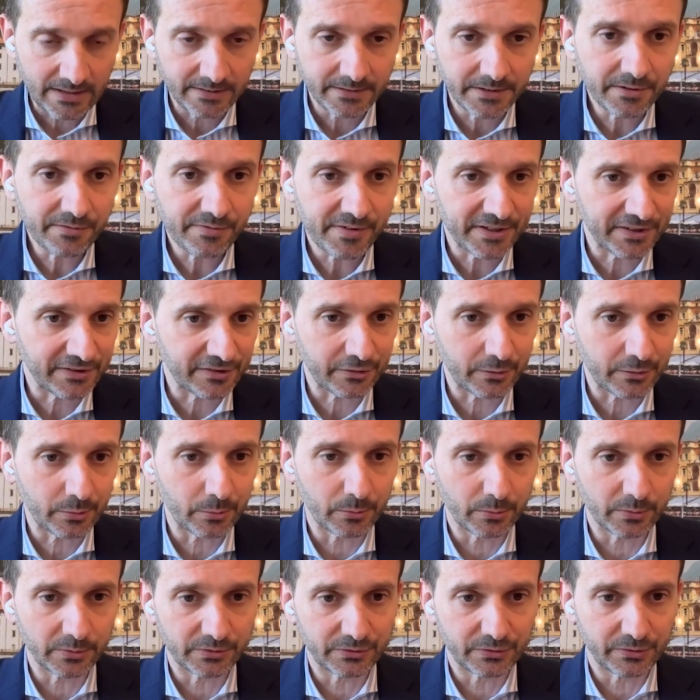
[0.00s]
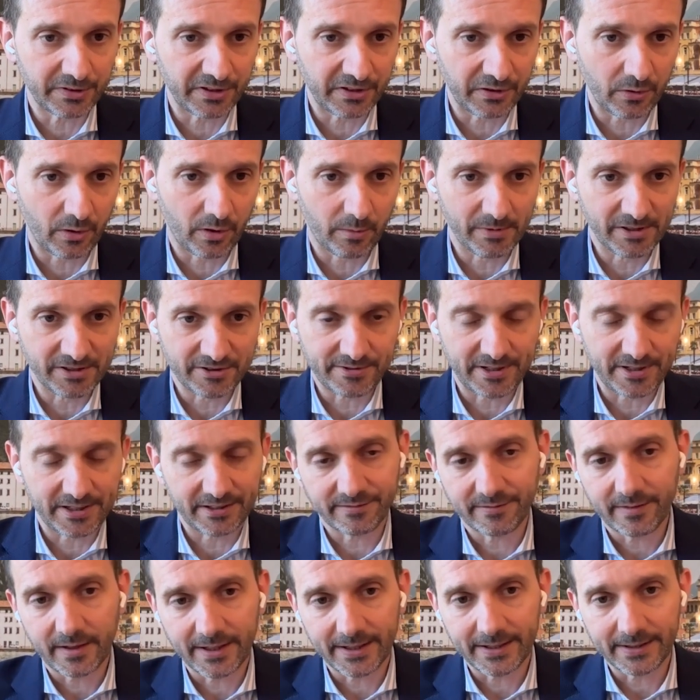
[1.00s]
a difference to the normal
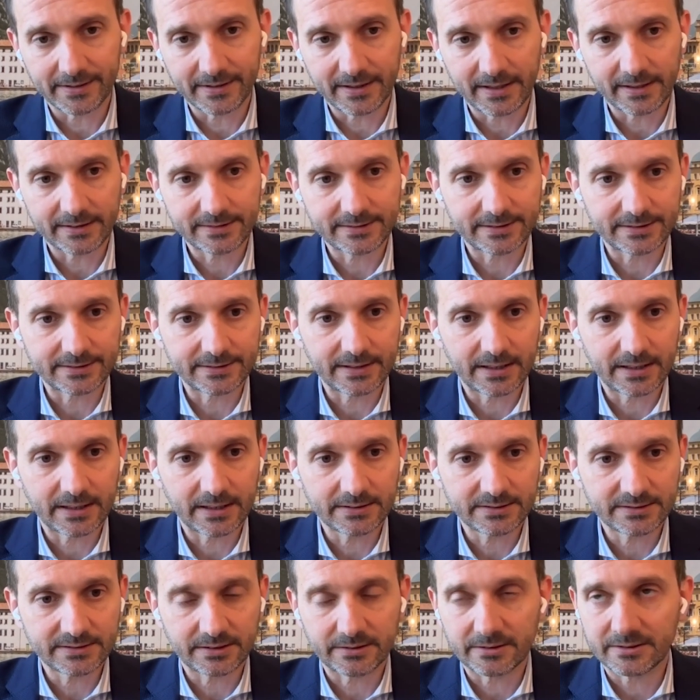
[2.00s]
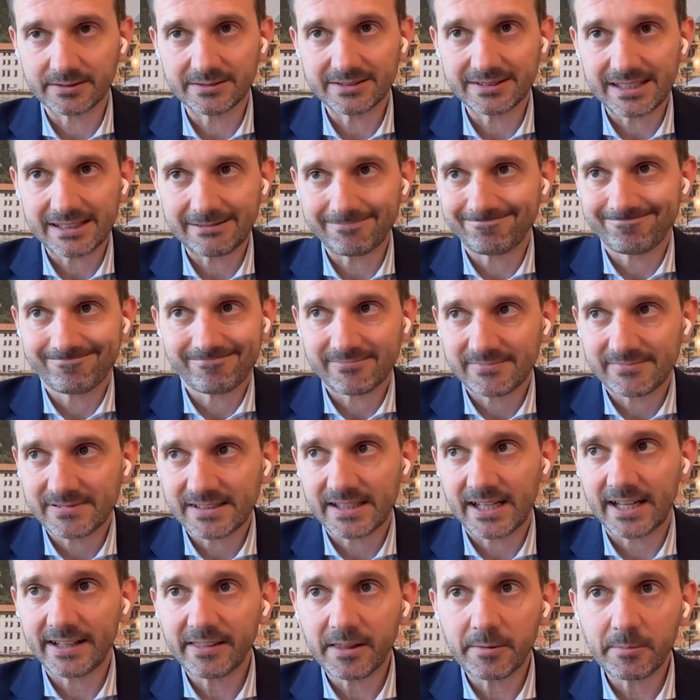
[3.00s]
TradFi indexes. Yeah. So
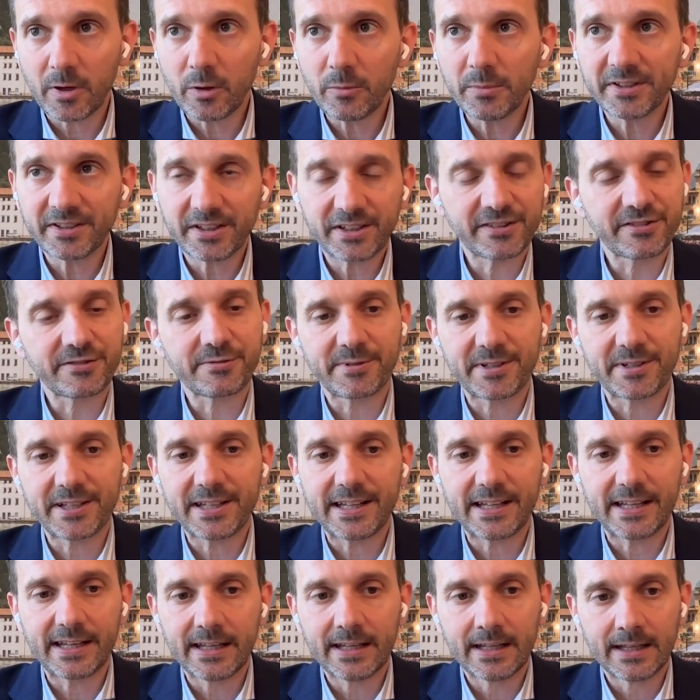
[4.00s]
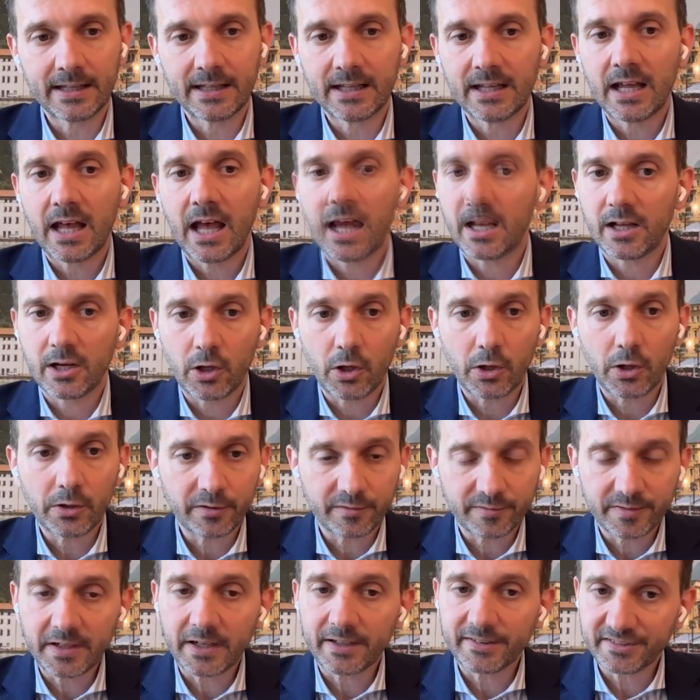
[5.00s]
at the moment, it's really a lot
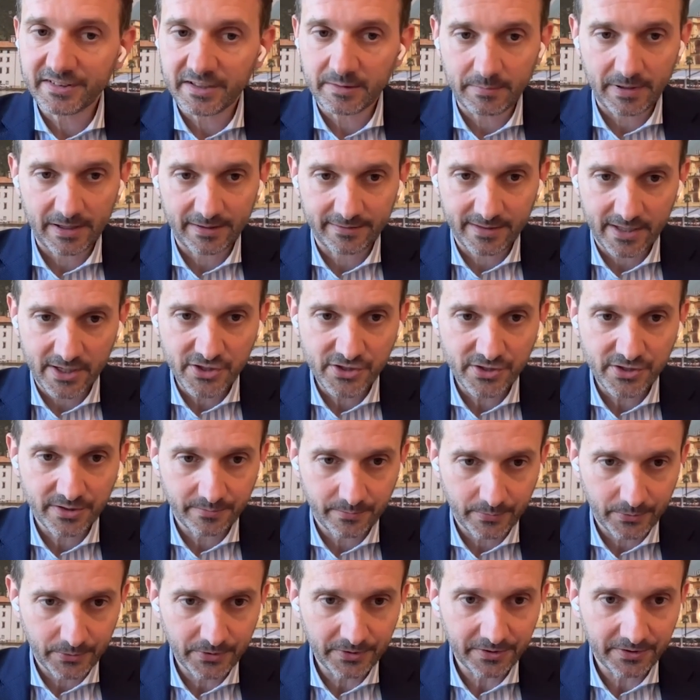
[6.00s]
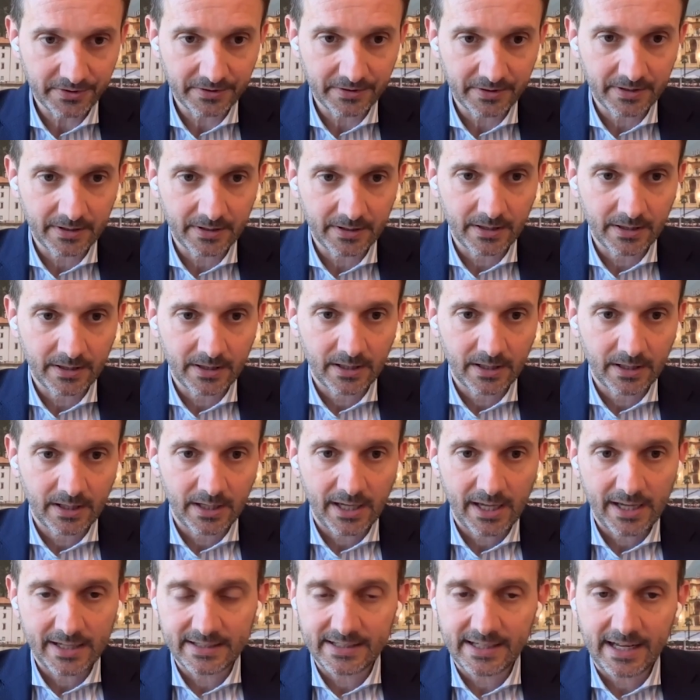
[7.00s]
of customization work,
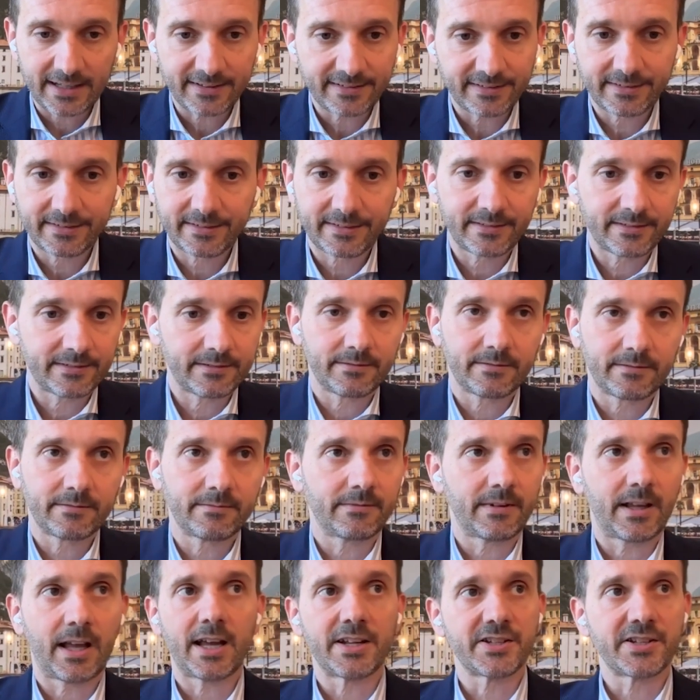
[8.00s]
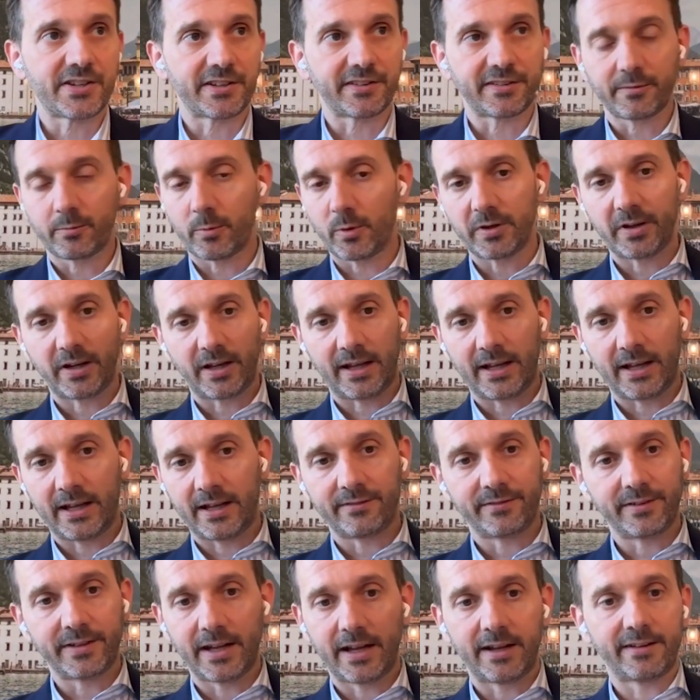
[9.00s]
unless I just want to
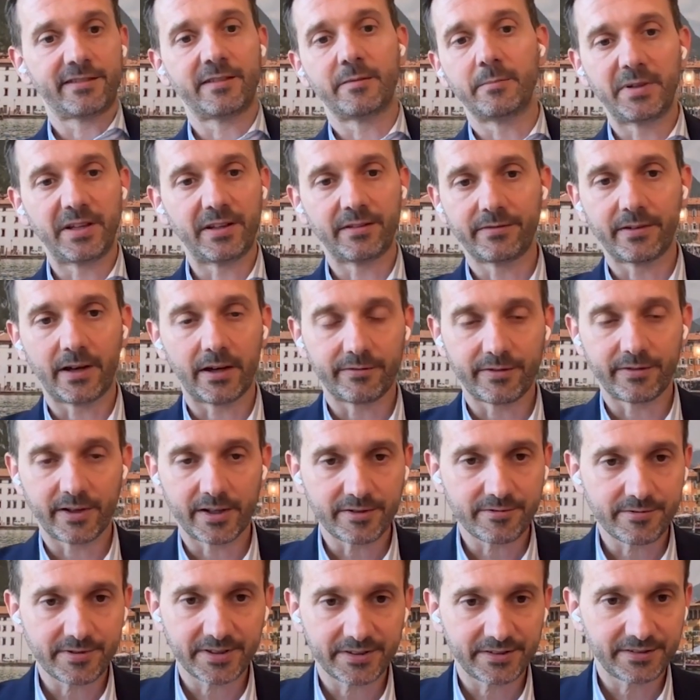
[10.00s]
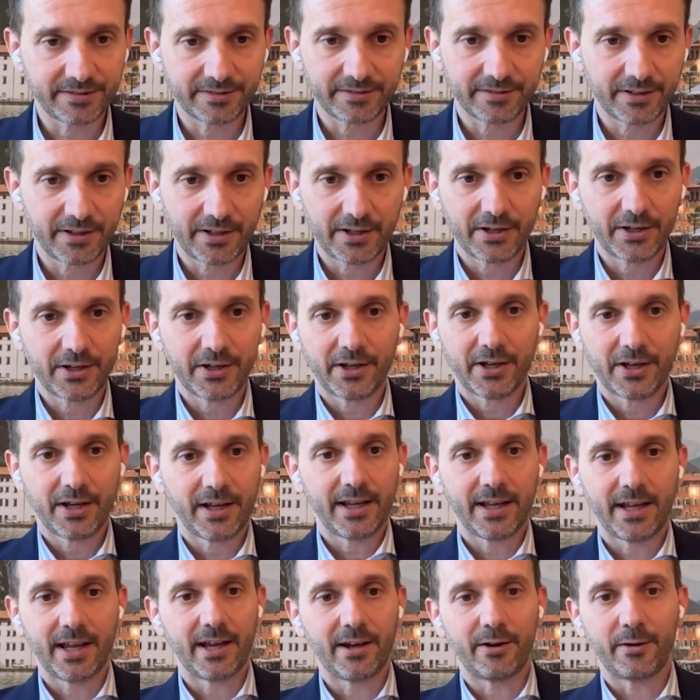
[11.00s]
have an S&P 500,
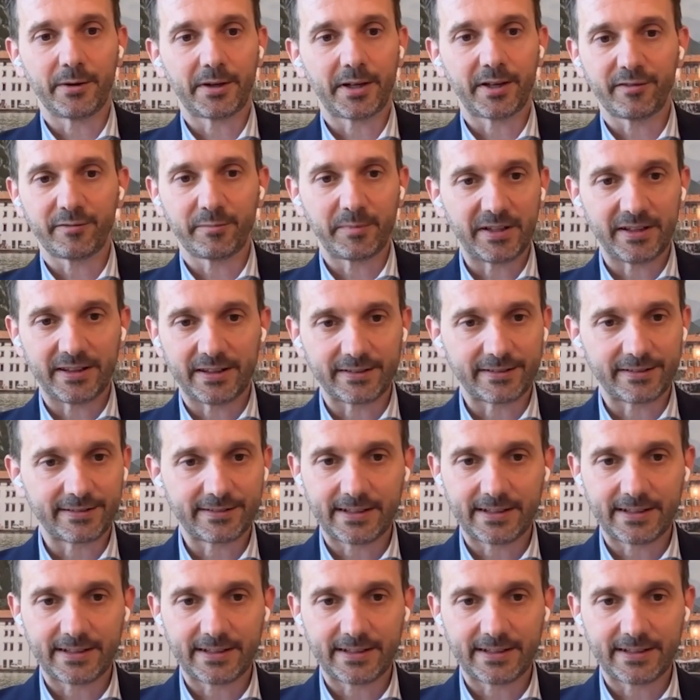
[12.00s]
yeah, or give me the